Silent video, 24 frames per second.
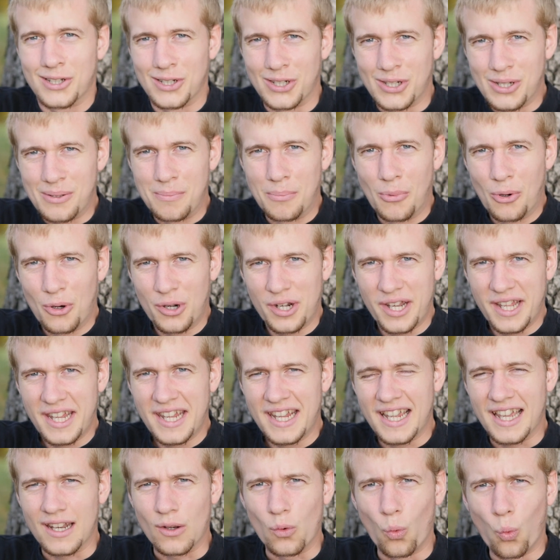Good
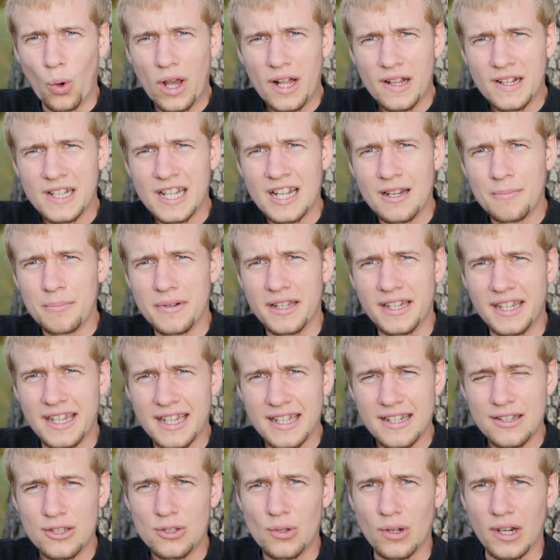morning and welcome
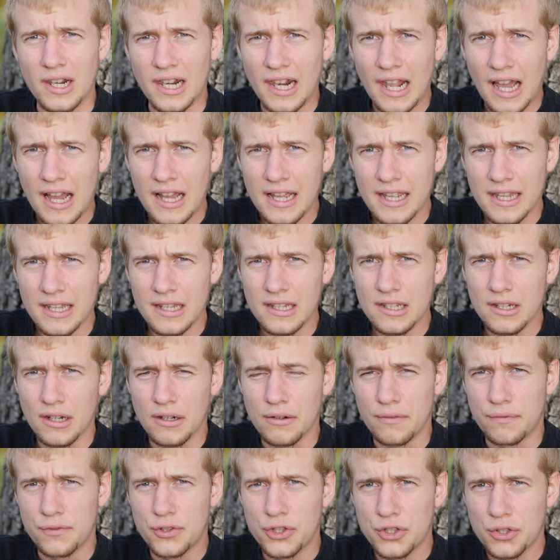again to Line
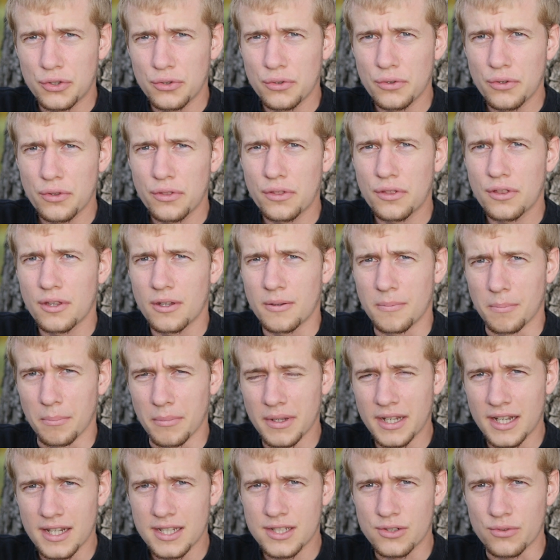of Truth
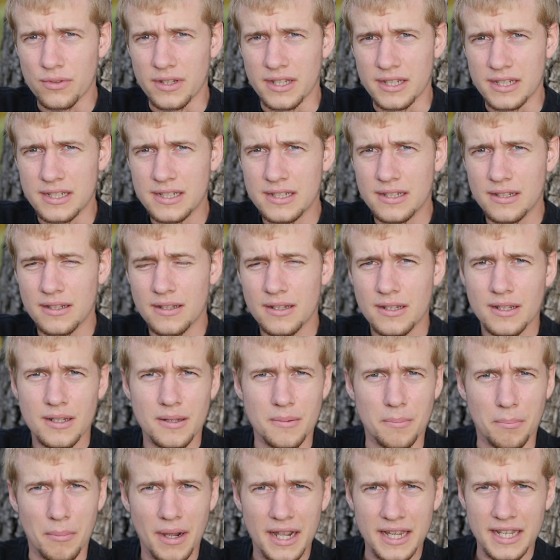Ministries.
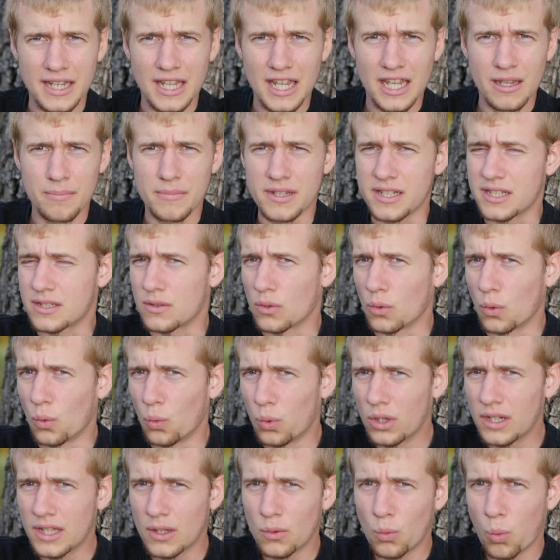My name is
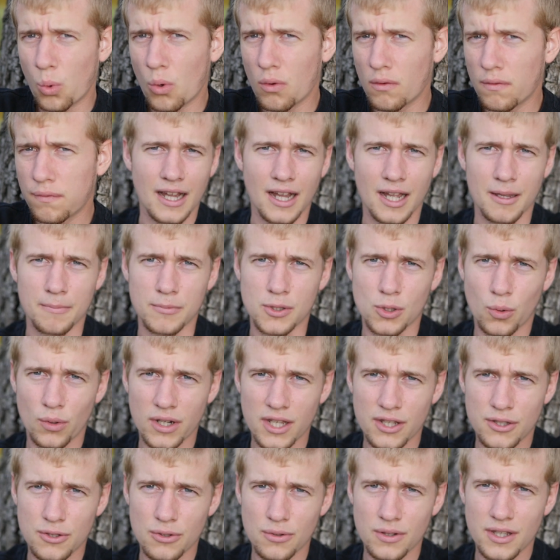Willy Wolfe. I'm
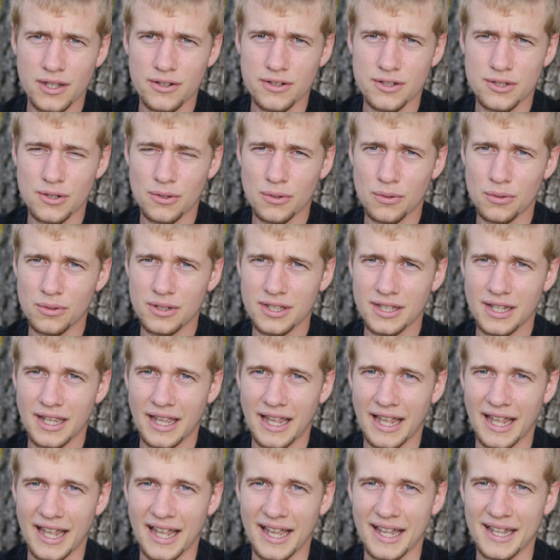22 years old
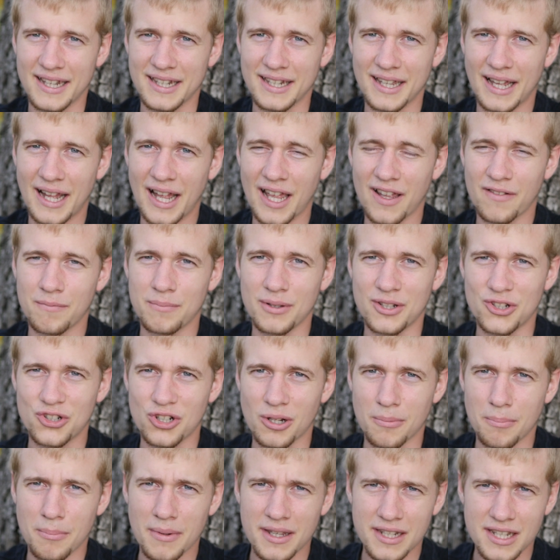and I have been
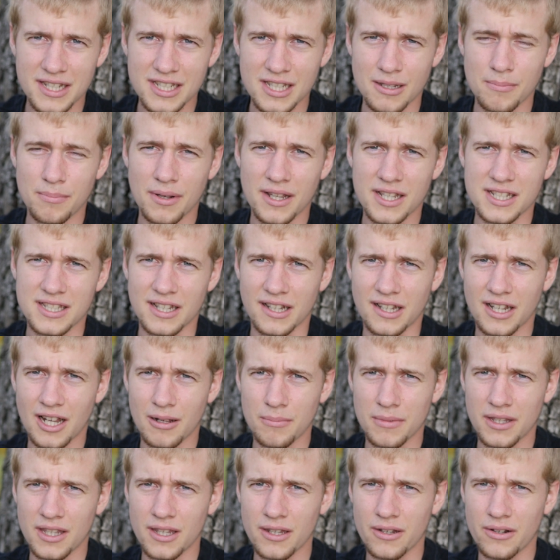tremendously blessed in
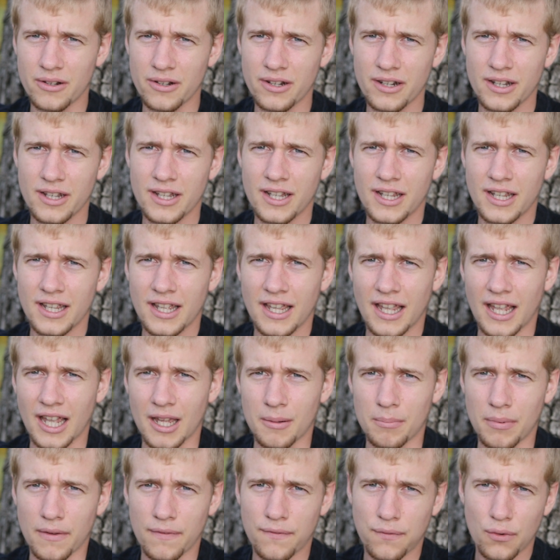coming here.
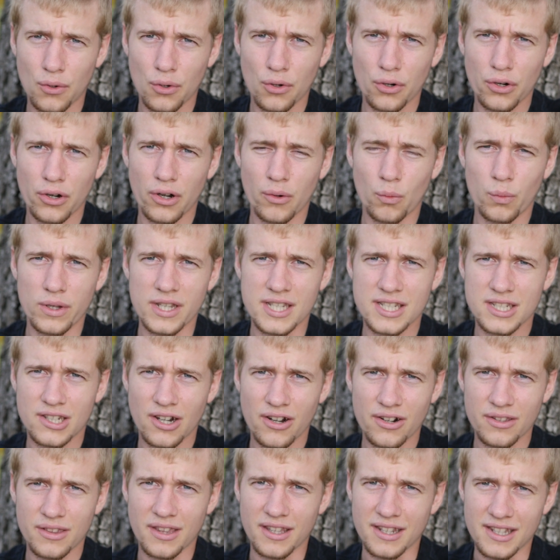And before we
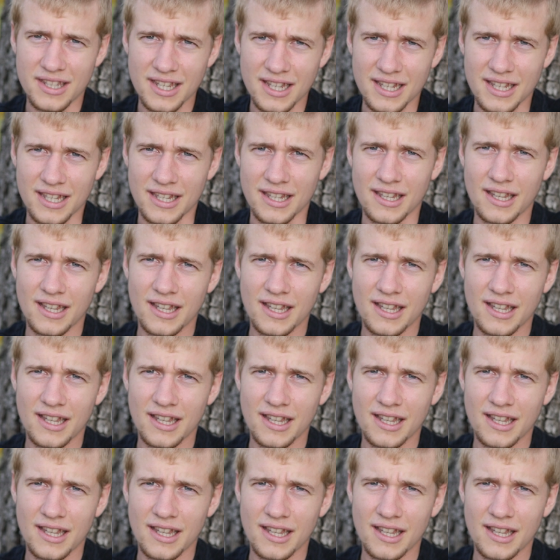start the day,